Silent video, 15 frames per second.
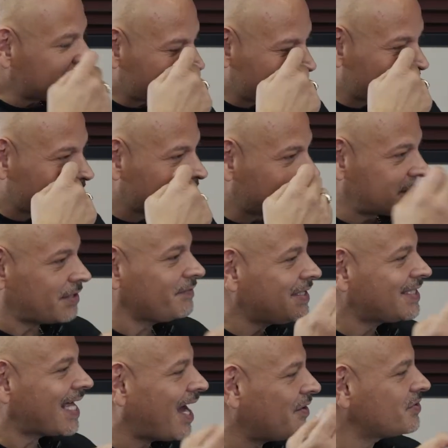is
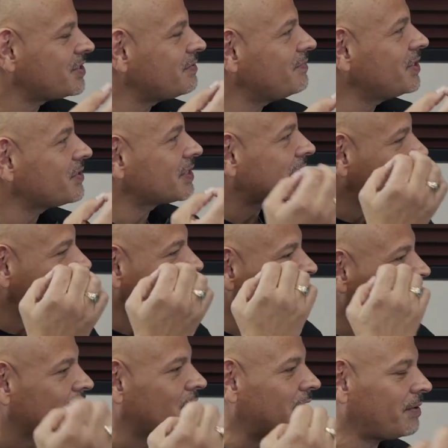70,000 meals. That's
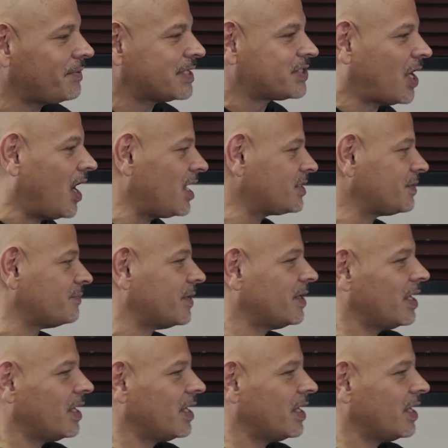incredible. That's awesome.